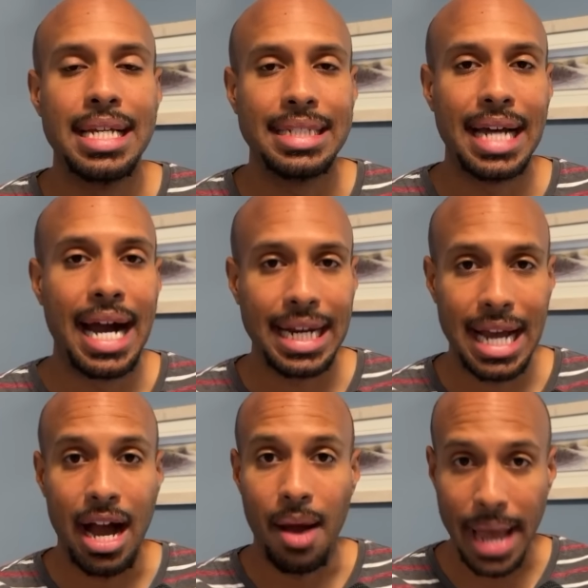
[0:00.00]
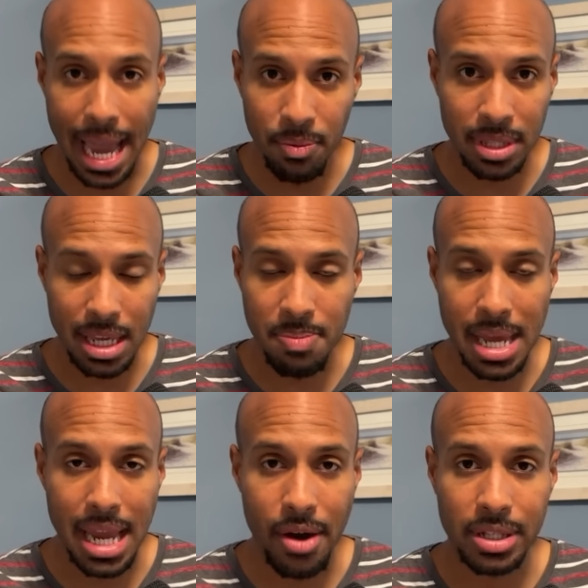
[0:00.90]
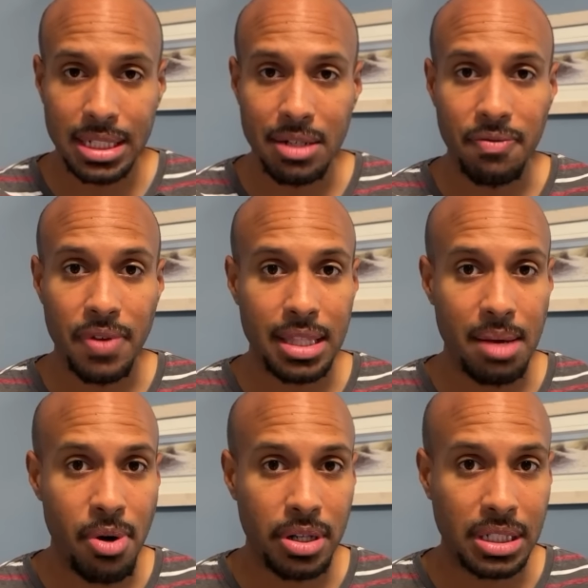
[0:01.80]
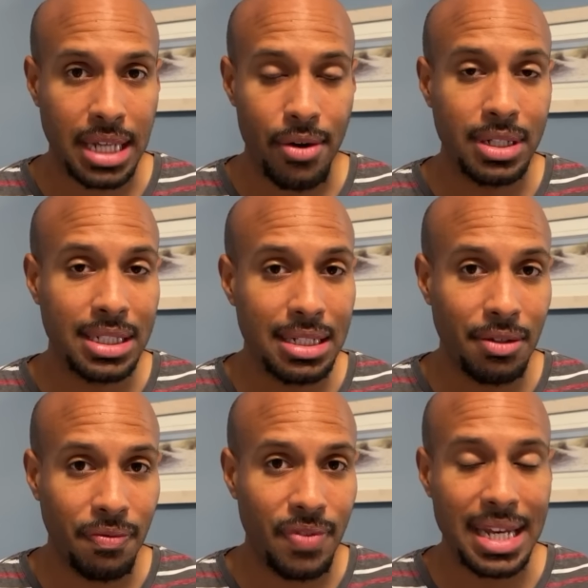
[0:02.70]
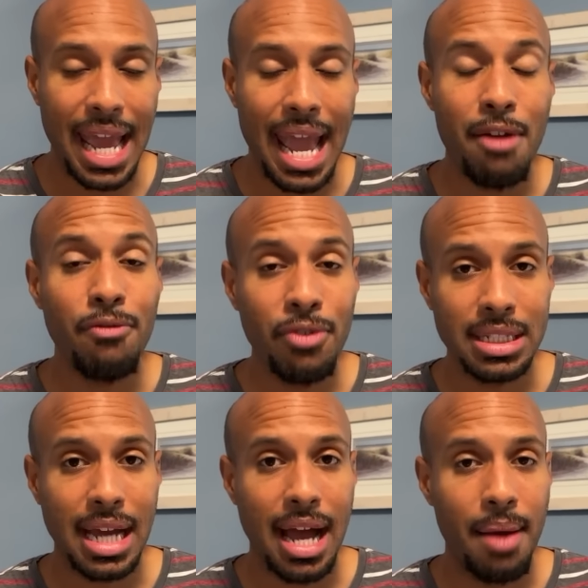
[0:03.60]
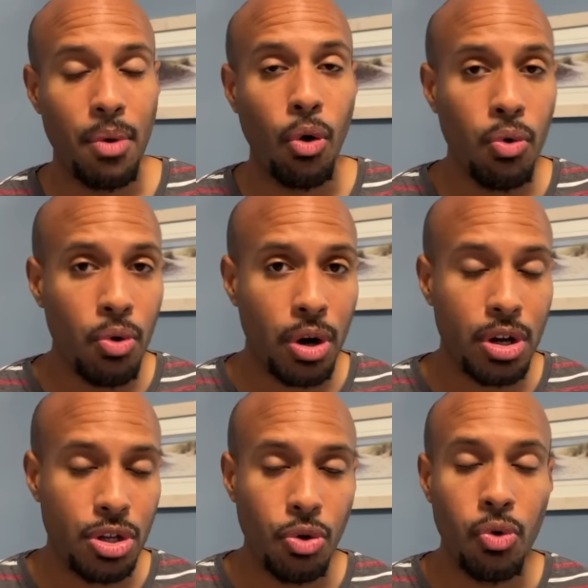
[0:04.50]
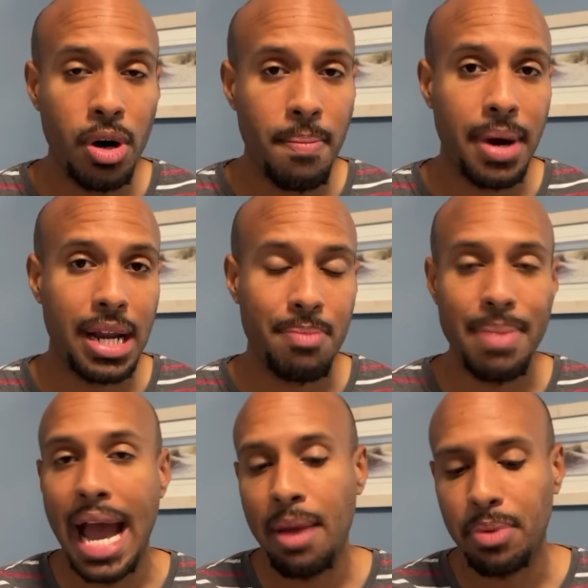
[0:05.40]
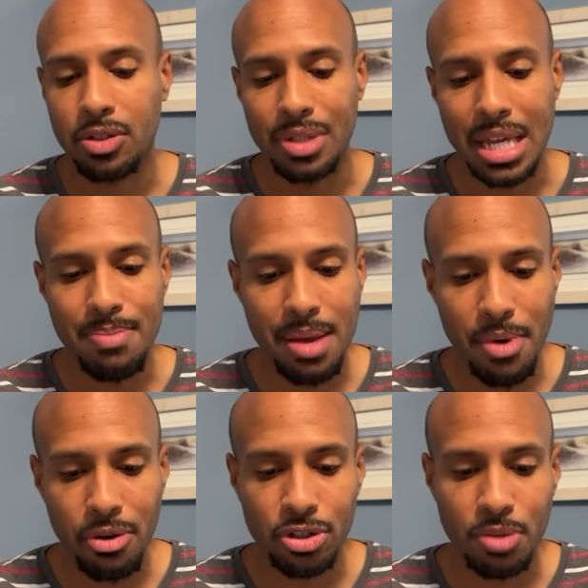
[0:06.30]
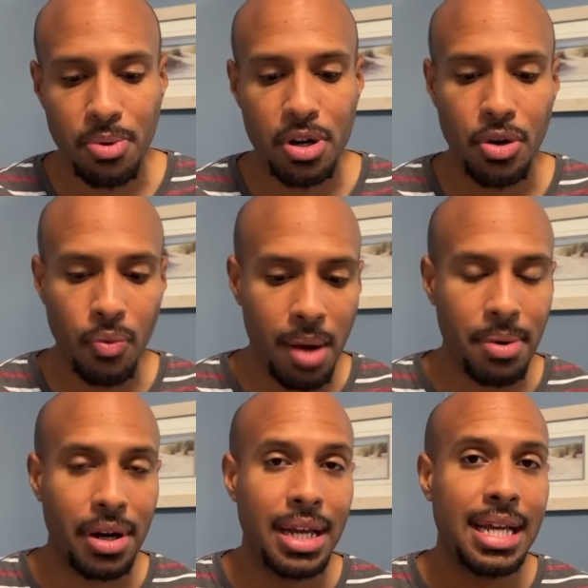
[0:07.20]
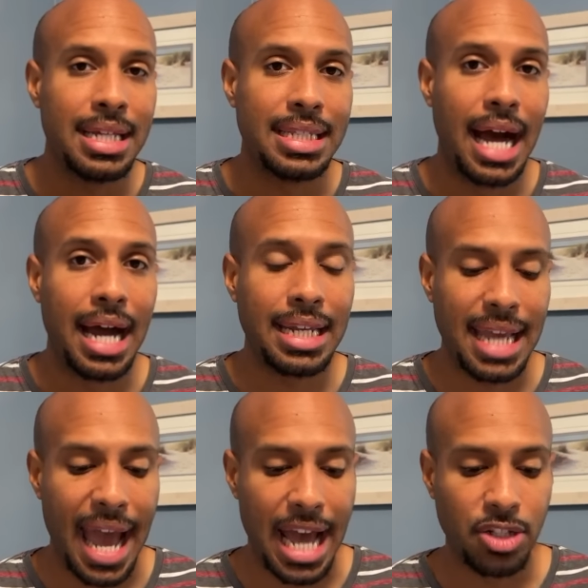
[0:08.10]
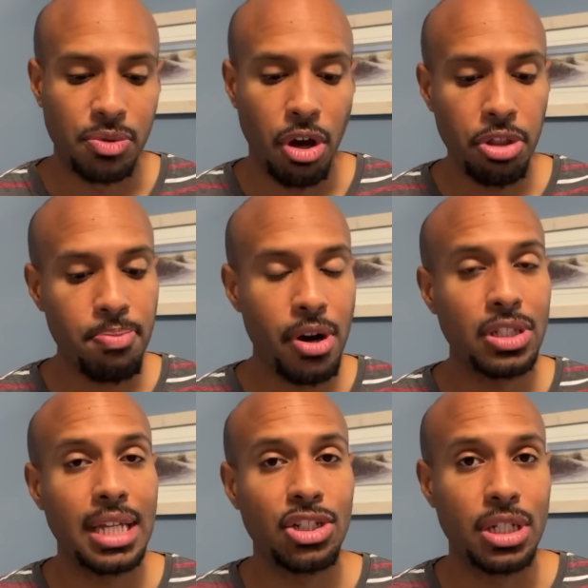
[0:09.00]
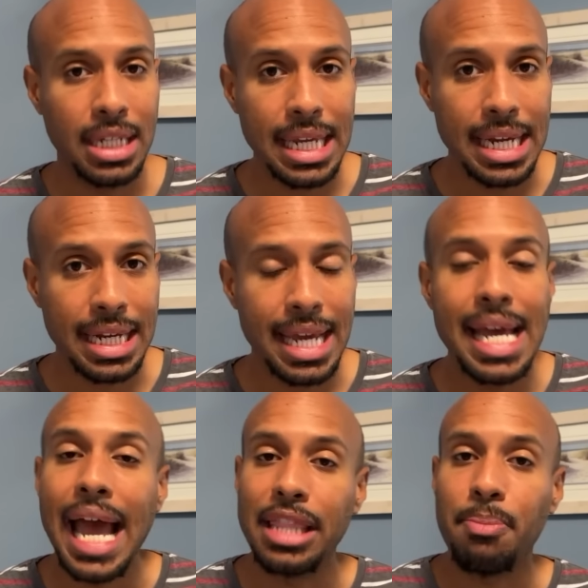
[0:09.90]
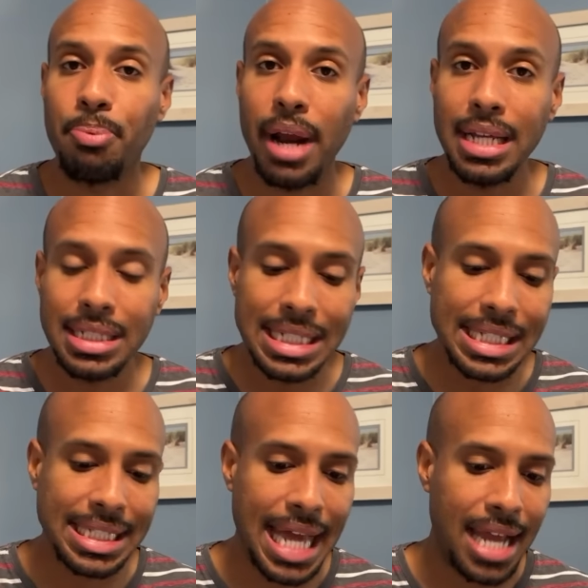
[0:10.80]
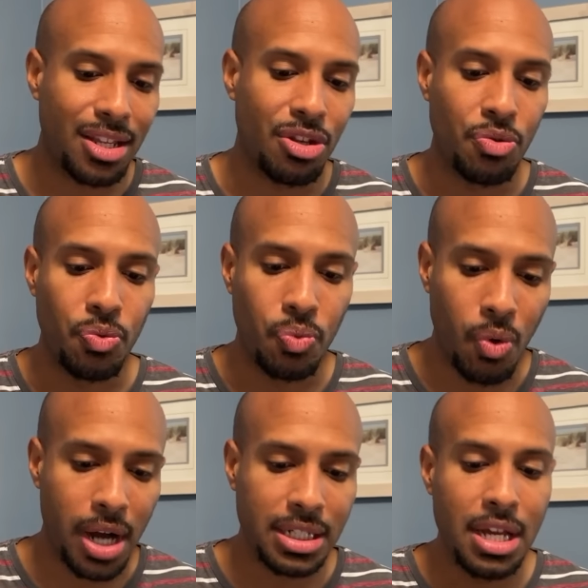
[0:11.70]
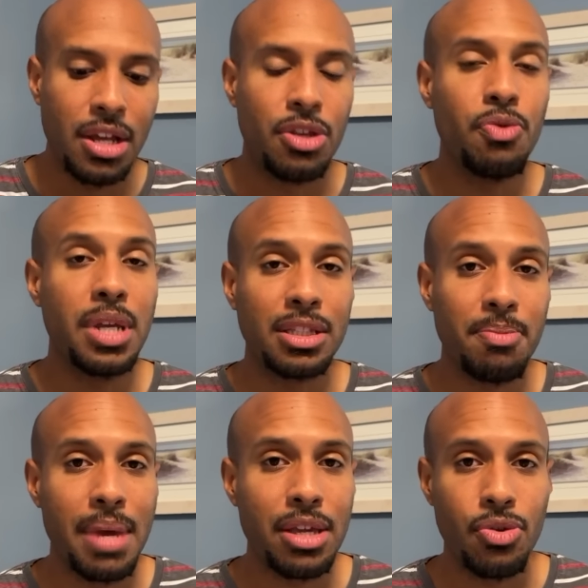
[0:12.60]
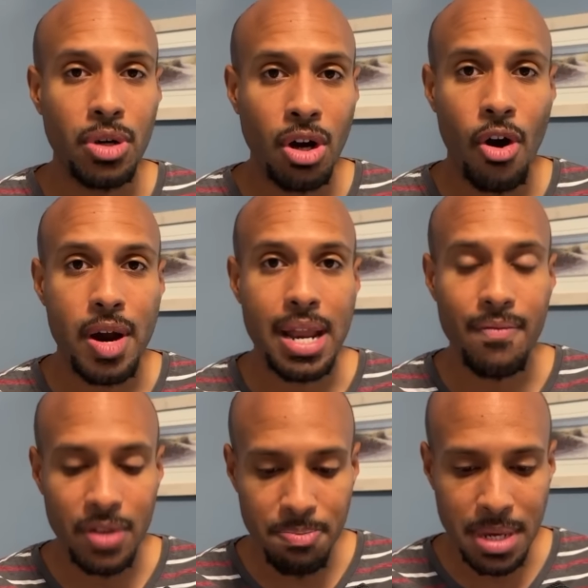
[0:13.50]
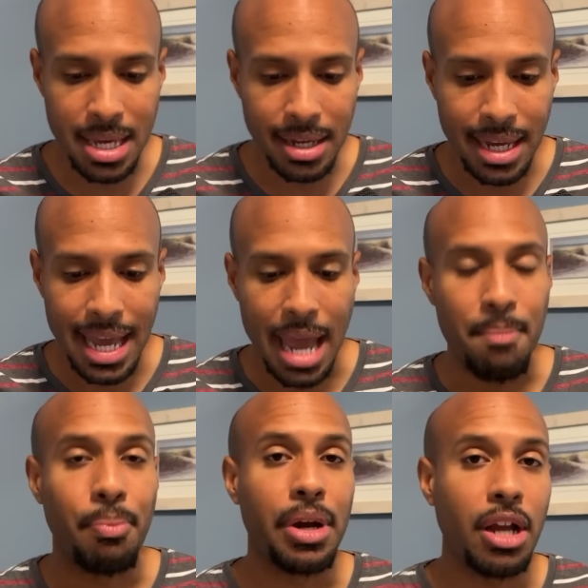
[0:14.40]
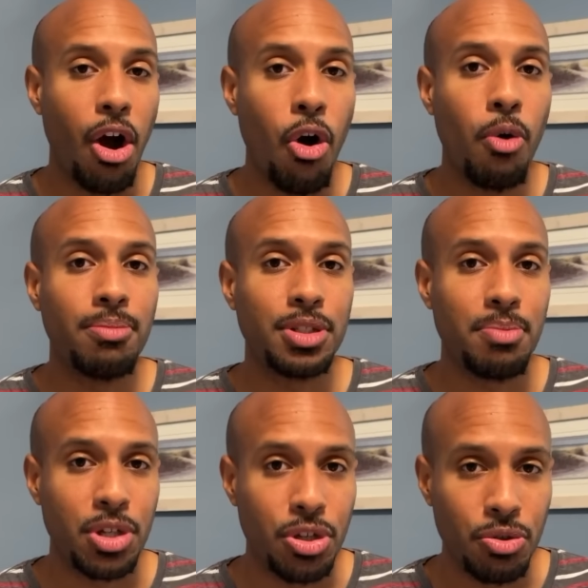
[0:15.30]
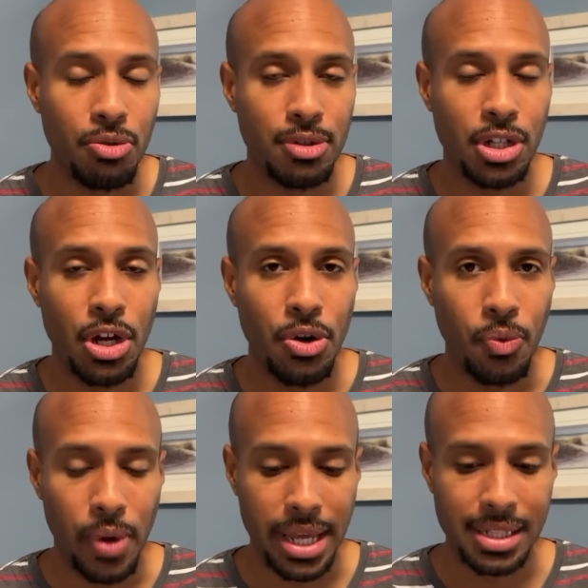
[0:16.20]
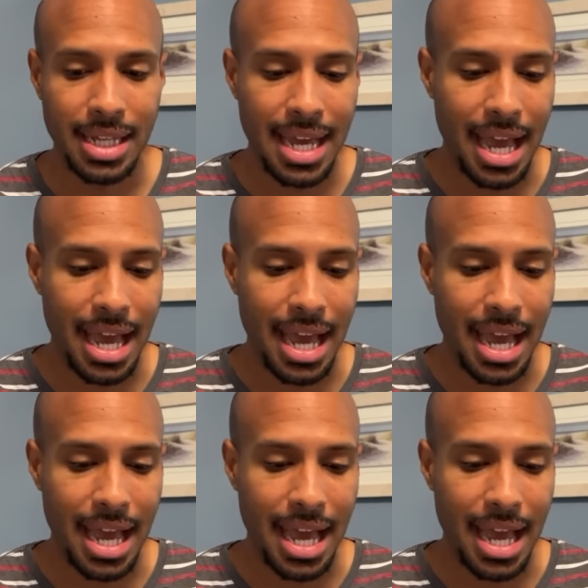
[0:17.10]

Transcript: And with eBay Guaranteed Fit, that part is guaranteed to fit every time or your money back, because at eBay Motors, you're burning rubber, not cash. With all the parts that you need at the prices that you want, you get to make your car an MVP and bring home some huge wins.